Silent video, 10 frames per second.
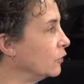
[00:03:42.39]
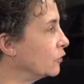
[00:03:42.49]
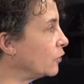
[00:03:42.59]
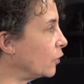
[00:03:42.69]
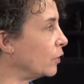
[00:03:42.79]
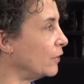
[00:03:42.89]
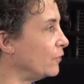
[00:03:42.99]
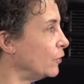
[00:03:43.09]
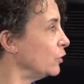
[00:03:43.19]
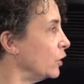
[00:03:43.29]
So
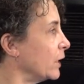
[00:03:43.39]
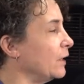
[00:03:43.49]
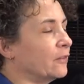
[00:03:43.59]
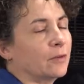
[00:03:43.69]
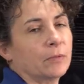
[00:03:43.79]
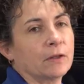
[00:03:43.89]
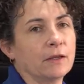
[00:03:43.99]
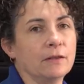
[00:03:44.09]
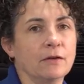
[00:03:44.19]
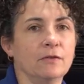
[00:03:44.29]
if you're looking at something
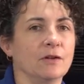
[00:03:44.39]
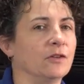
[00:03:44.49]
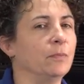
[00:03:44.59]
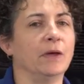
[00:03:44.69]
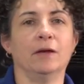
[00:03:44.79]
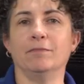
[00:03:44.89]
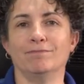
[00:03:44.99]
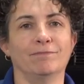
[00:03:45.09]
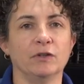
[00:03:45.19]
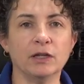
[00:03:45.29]
like this and it's been
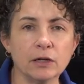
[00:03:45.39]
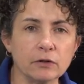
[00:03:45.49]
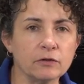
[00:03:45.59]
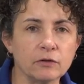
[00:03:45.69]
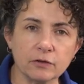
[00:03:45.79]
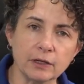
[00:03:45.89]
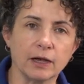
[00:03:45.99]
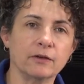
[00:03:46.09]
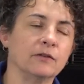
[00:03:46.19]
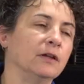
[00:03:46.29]
years since the
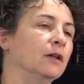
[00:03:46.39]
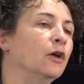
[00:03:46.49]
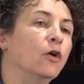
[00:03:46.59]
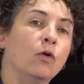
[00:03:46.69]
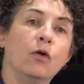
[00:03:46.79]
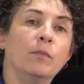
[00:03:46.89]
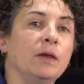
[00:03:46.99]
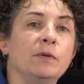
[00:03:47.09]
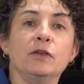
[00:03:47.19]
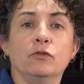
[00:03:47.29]
accident, or
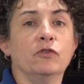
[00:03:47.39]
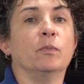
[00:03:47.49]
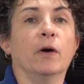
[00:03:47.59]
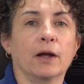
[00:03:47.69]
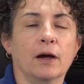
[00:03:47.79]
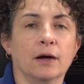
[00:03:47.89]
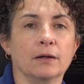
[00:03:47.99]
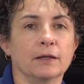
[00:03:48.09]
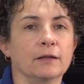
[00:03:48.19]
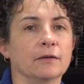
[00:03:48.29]
maybe you just bought a car
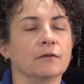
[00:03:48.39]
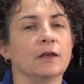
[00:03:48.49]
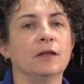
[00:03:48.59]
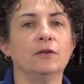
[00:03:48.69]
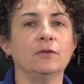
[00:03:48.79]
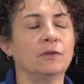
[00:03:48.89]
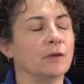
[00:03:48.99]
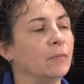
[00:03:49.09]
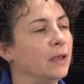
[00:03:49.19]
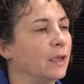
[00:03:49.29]
like this, you
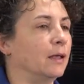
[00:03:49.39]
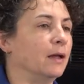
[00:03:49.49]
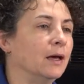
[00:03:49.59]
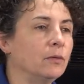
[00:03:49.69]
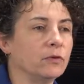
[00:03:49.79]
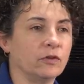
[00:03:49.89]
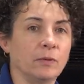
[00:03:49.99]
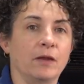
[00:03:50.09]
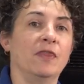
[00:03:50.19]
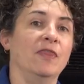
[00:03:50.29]
think, man, I don't want to
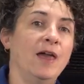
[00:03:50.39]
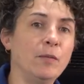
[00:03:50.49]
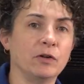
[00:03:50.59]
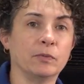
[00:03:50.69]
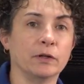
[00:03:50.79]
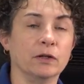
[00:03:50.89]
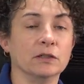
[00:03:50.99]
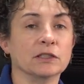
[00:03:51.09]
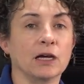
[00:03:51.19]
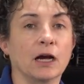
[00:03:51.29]
spend that much money
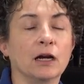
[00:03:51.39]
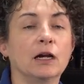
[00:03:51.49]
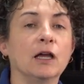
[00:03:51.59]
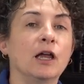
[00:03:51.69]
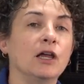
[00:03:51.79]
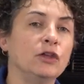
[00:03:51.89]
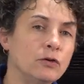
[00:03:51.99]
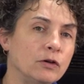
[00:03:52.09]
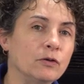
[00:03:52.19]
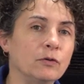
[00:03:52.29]
on this car.
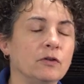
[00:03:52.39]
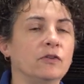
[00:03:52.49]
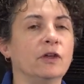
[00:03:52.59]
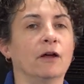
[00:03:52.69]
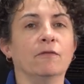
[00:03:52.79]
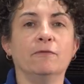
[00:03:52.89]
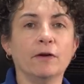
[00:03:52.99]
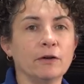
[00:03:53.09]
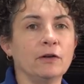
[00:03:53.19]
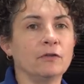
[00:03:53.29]
You can do it yourself
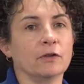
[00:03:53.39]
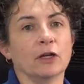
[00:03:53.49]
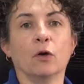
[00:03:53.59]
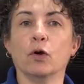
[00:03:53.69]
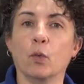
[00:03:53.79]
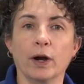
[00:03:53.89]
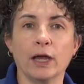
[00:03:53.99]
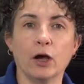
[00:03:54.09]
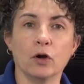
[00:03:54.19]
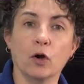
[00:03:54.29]
very easily going to
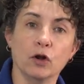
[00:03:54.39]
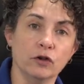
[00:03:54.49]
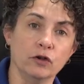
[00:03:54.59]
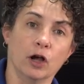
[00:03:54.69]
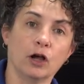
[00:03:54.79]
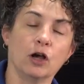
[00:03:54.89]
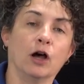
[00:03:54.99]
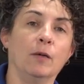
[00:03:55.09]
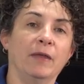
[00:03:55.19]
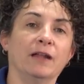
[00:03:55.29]

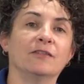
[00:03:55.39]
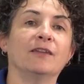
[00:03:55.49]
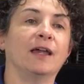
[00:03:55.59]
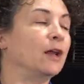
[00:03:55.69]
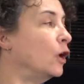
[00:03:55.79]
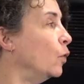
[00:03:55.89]
1aauto.com, that site.